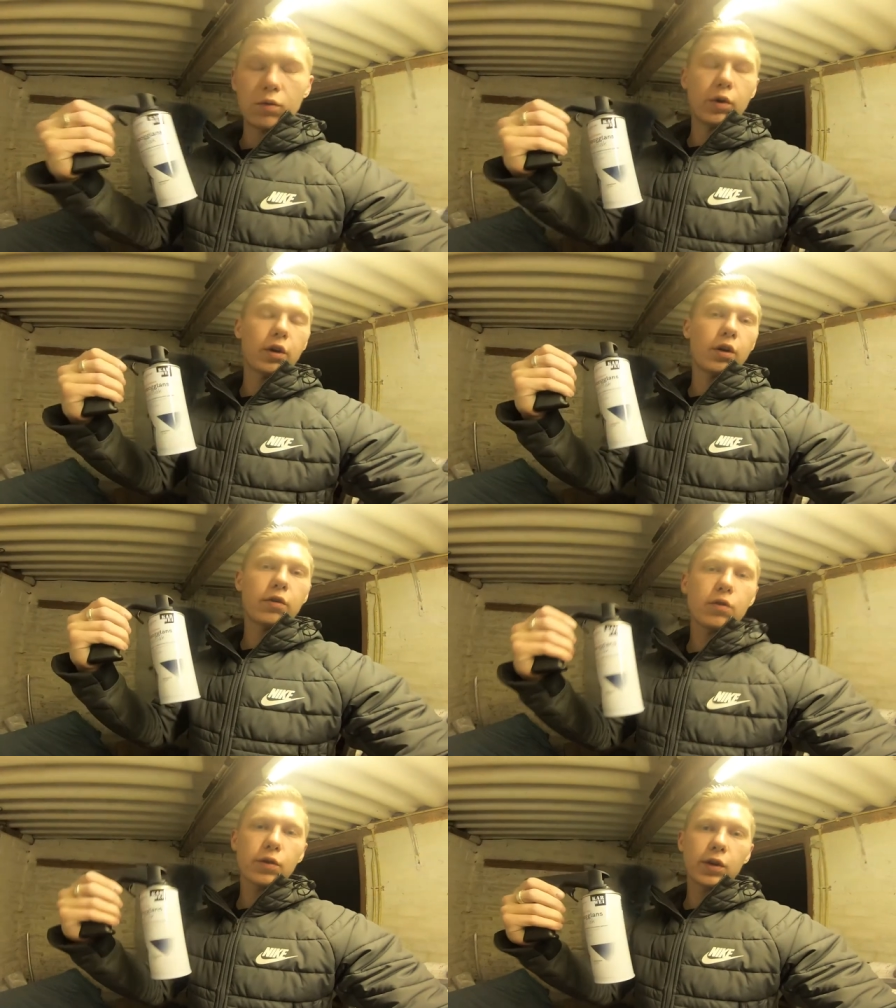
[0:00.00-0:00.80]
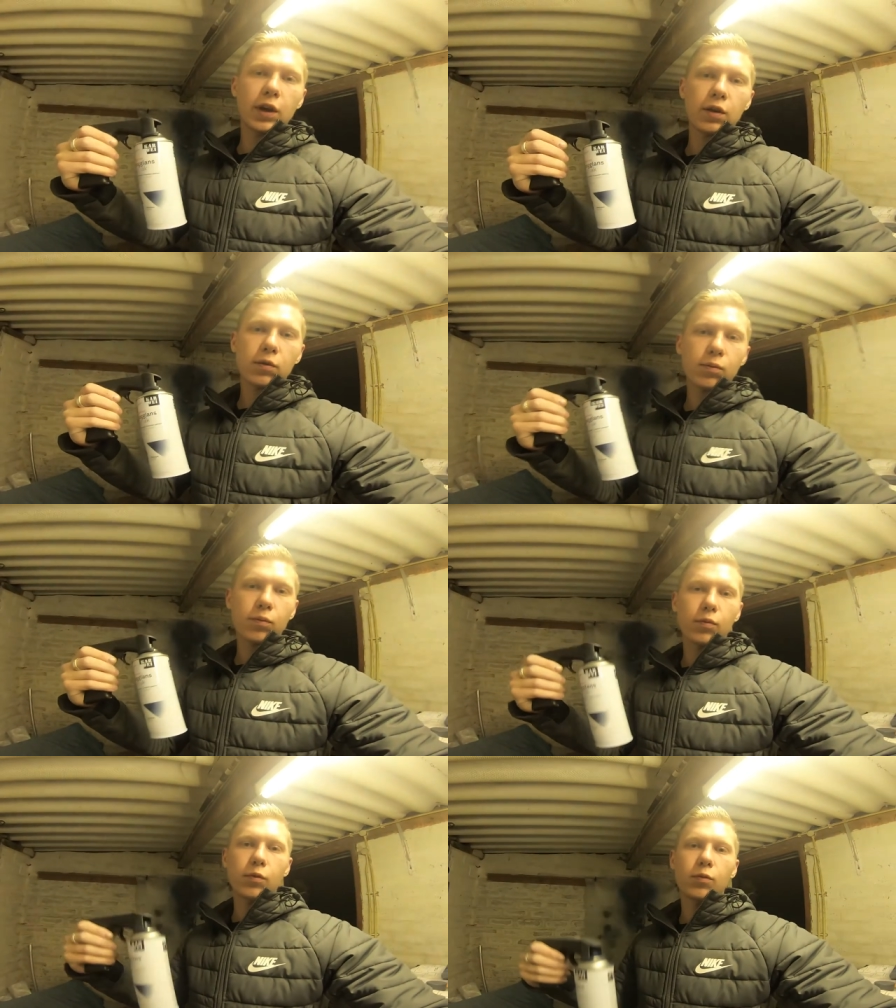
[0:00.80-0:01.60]
we're gonna do it again,
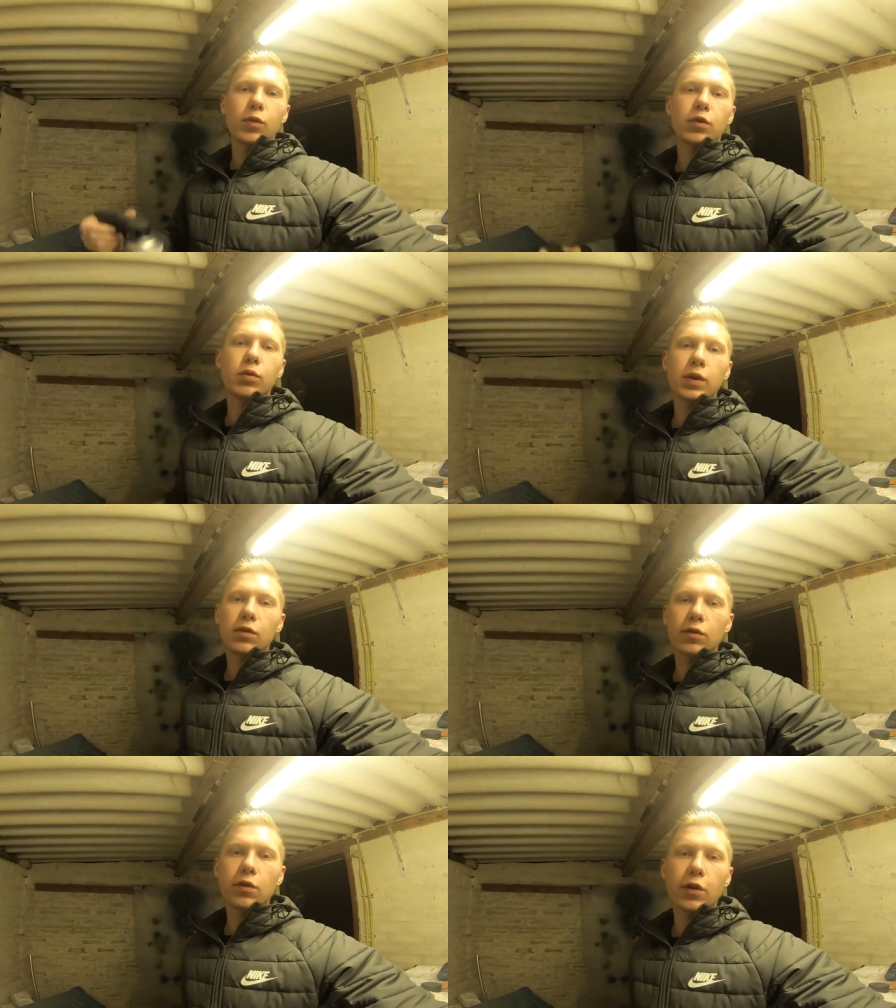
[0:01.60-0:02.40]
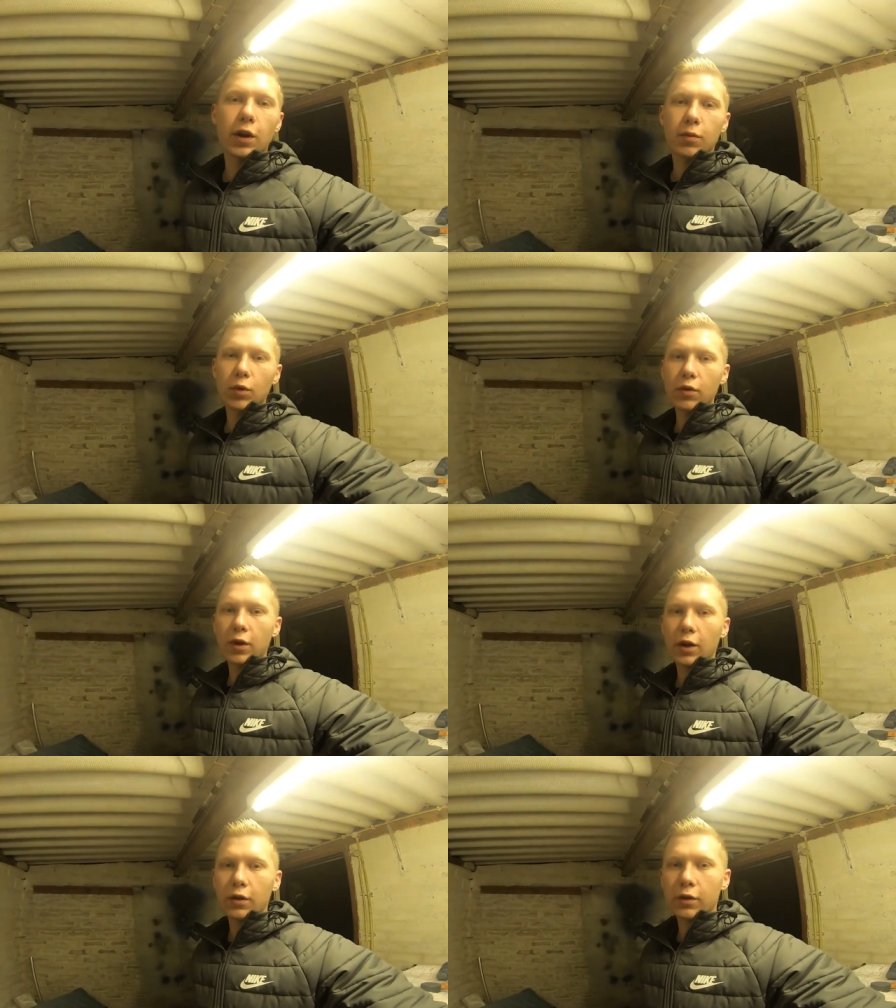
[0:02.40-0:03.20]
but with the dark blue
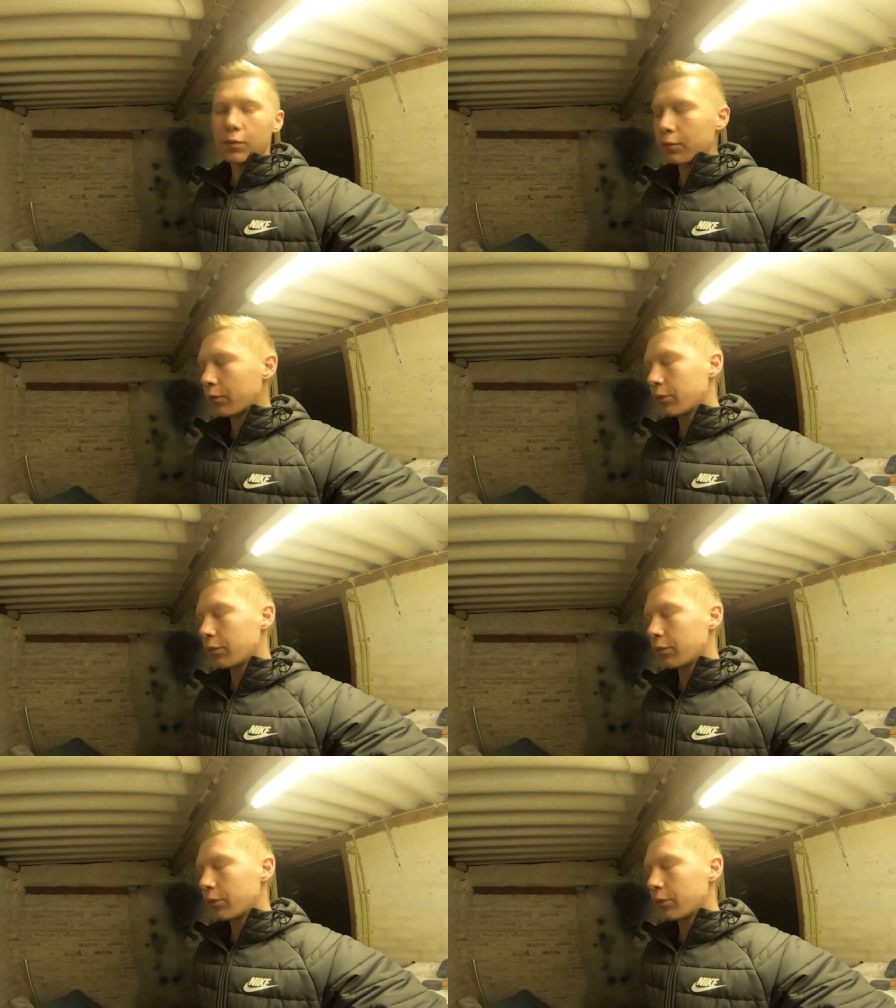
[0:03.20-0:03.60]
color.